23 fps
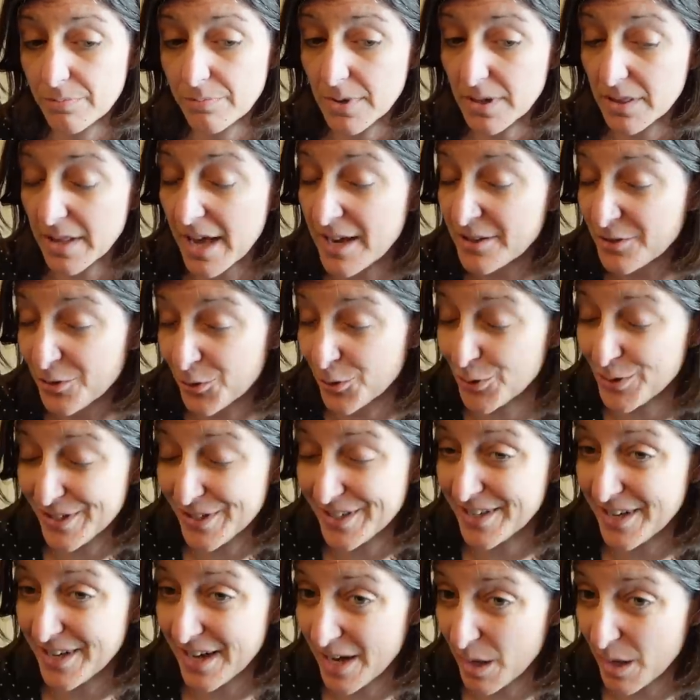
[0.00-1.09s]
in last year's
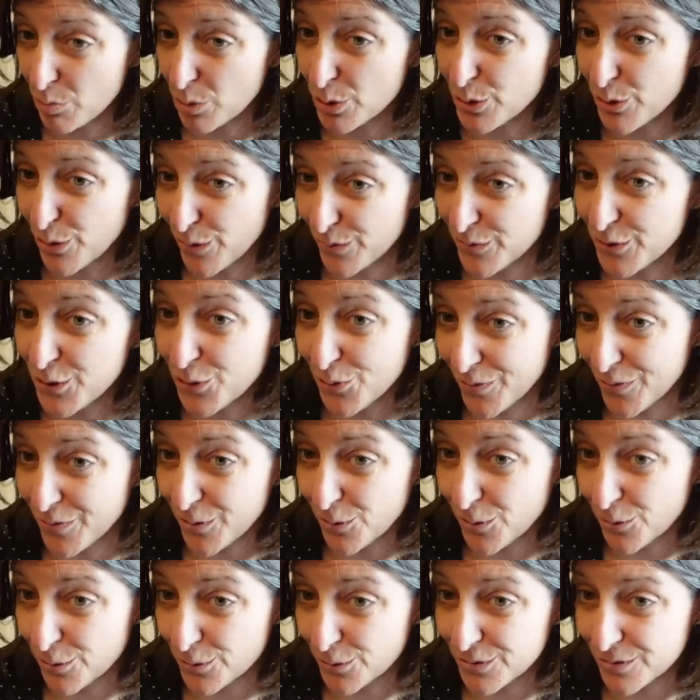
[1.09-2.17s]
NDAA, preserved 2 of the
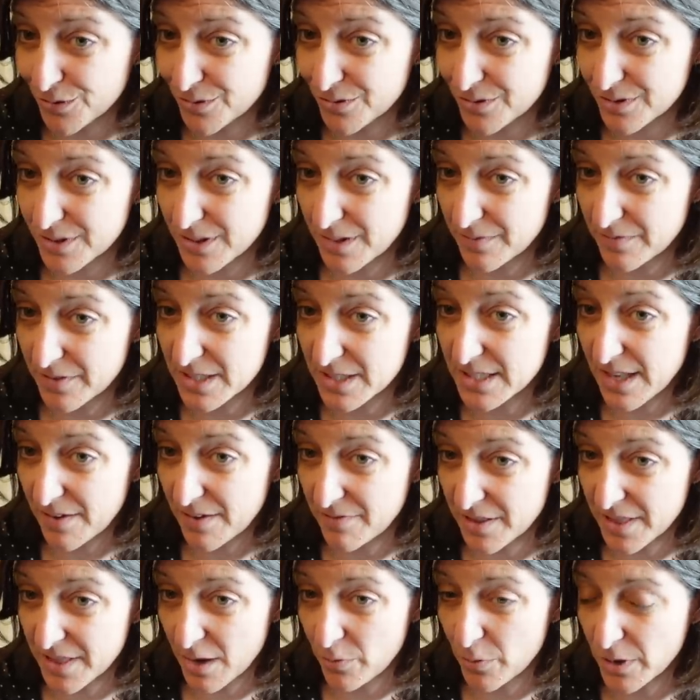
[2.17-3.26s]
cruisers of the
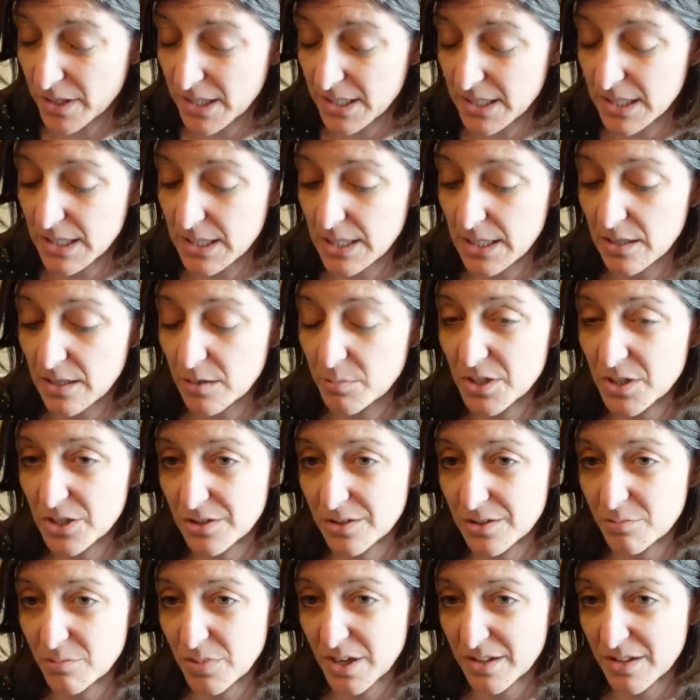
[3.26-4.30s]
7 they wanted to decommission,